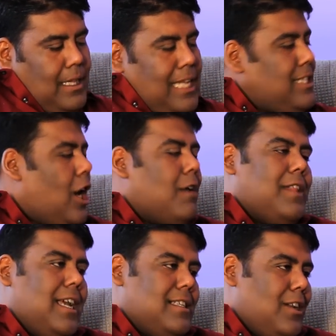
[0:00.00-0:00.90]
there's a lot of
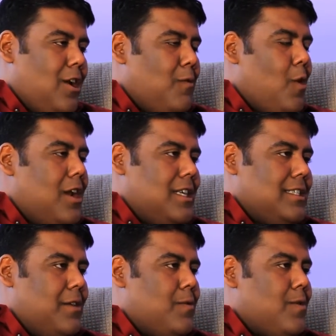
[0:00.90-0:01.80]
things and a lot of
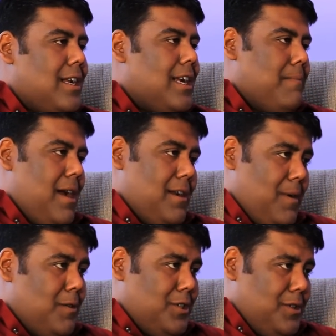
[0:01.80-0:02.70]
qualities I really admire
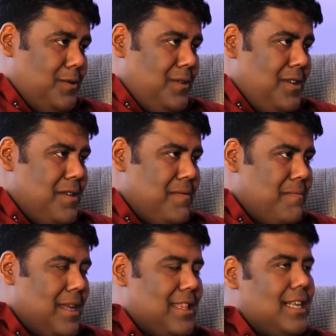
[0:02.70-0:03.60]
about you,
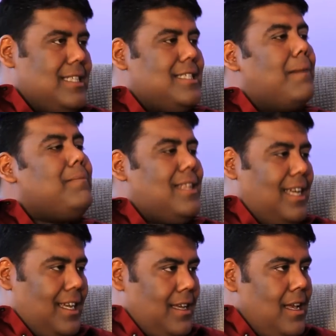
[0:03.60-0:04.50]
mm. but there is
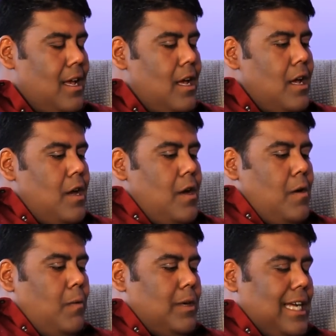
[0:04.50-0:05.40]
something
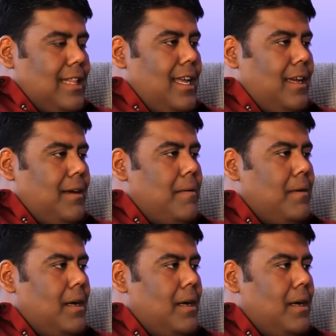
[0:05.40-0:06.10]
which I think,